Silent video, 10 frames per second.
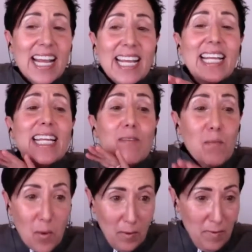eating
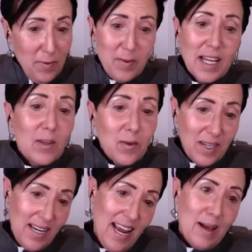more food than you
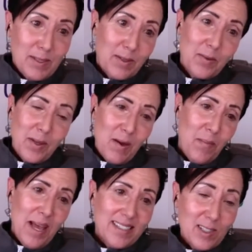can absolutely
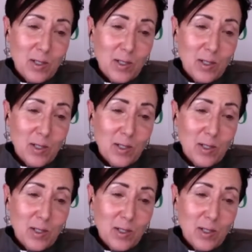imagine.